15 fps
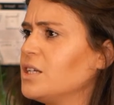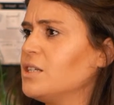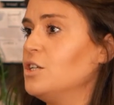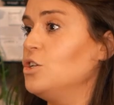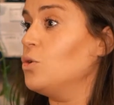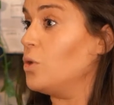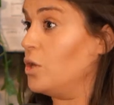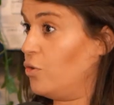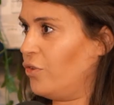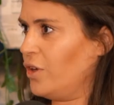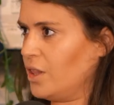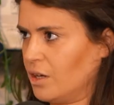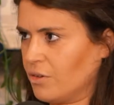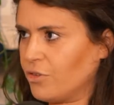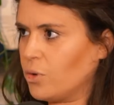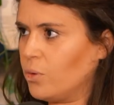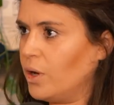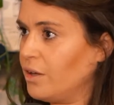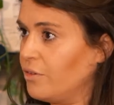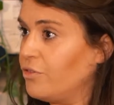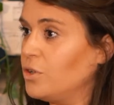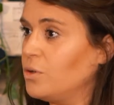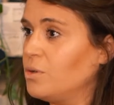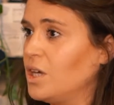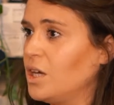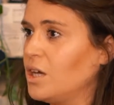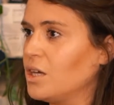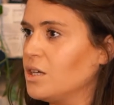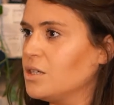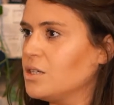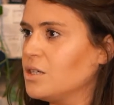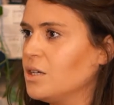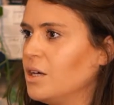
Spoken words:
And you think that for quite a few years.